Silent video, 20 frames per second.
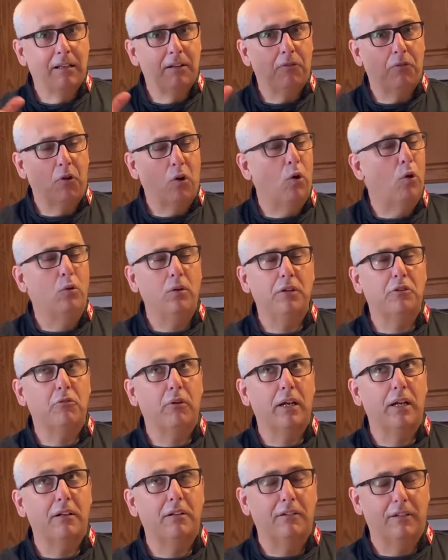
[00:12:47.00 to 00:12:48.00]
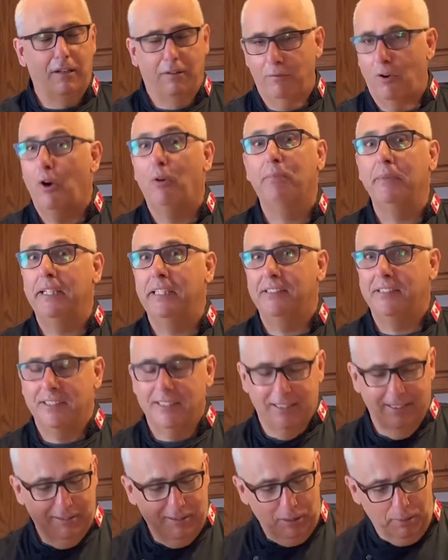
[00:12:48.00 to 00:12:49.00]
the holy grail of all
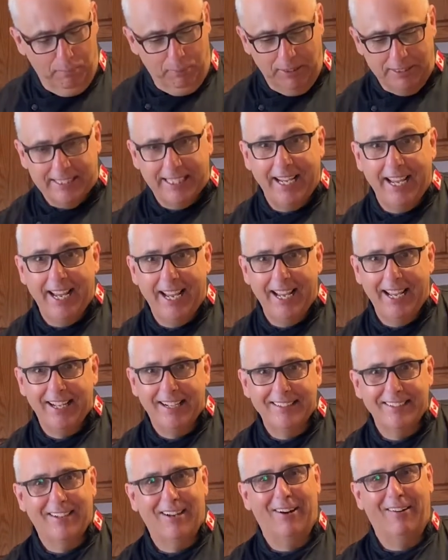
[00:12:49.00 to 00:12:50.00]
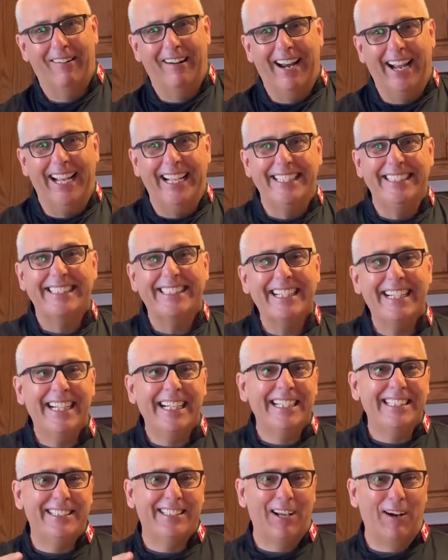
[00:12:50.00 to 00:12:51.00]
meats, the brisket. All right.
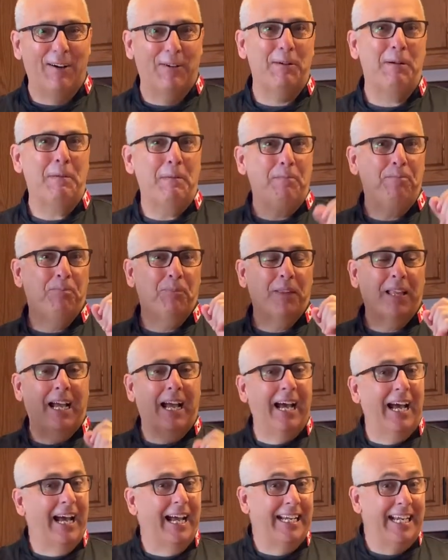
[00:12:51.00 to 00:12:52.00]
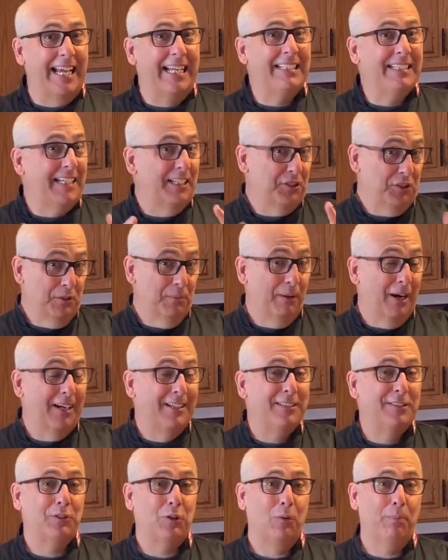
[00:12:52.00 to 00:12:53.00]
So, again, Kitchener
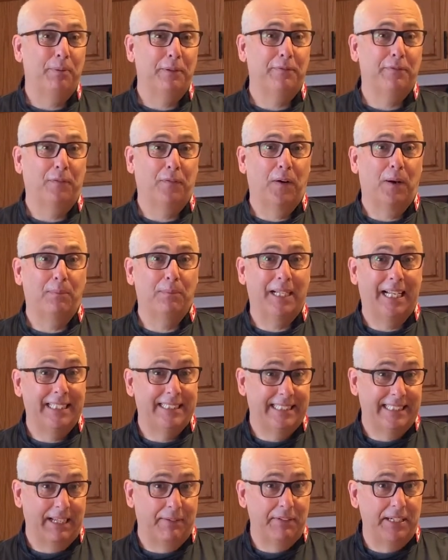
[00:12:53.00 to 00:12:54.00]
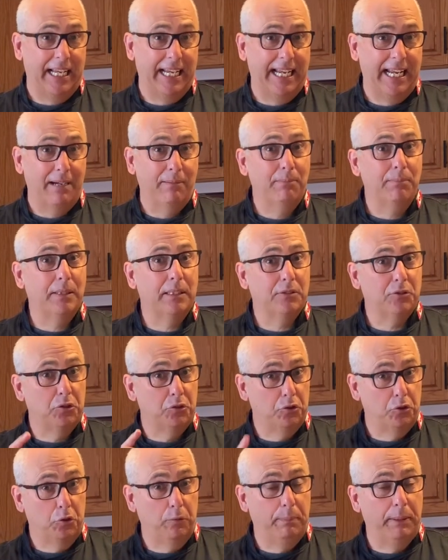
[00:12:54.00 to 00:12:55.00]
Market's open from 7 a.m.
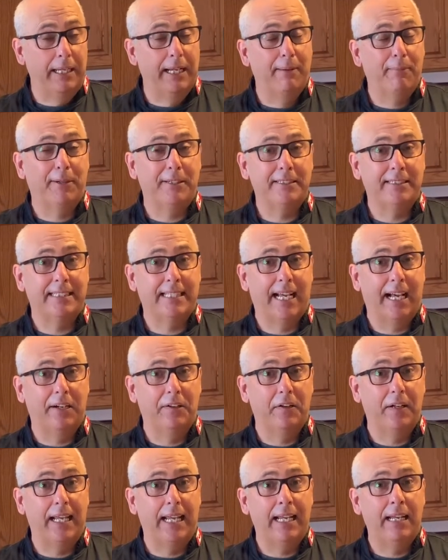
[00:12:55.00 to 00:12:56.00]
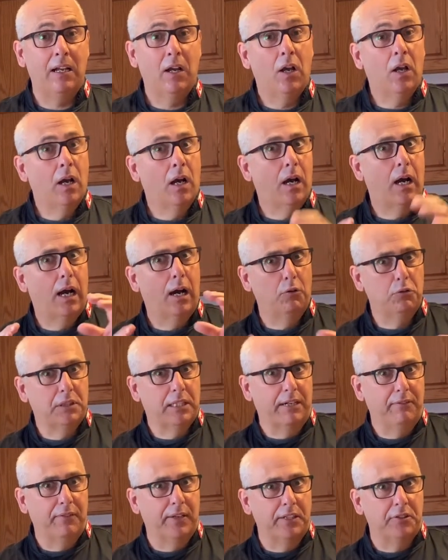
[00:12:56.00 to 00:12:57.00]
to 2 p.m. on Saturday.
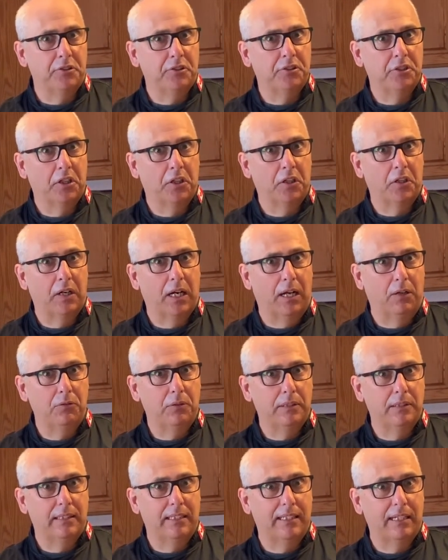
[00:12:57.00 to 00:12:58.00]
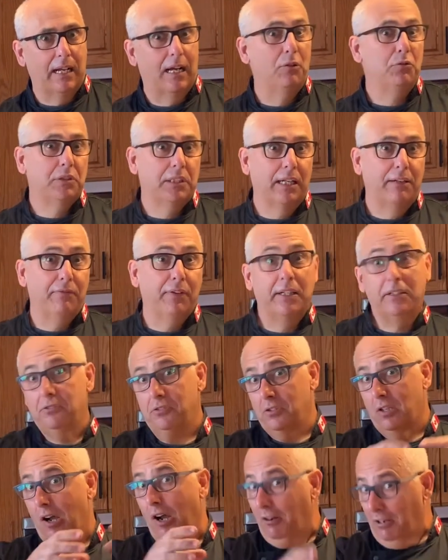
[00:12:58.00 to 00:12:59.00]
Outside vendors are
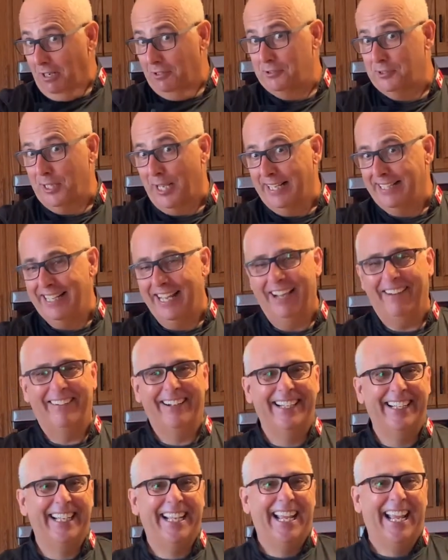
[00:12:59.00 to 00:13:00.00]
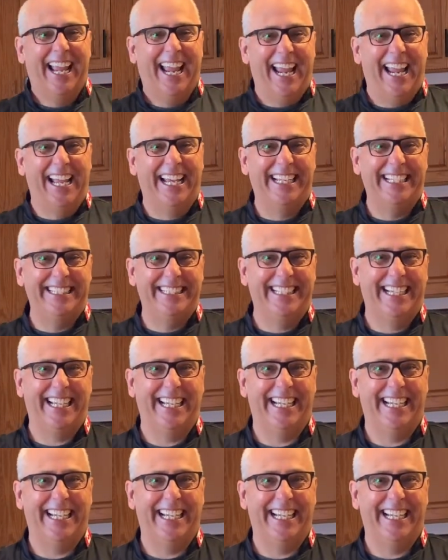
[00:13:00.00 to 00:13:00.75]
outside now. And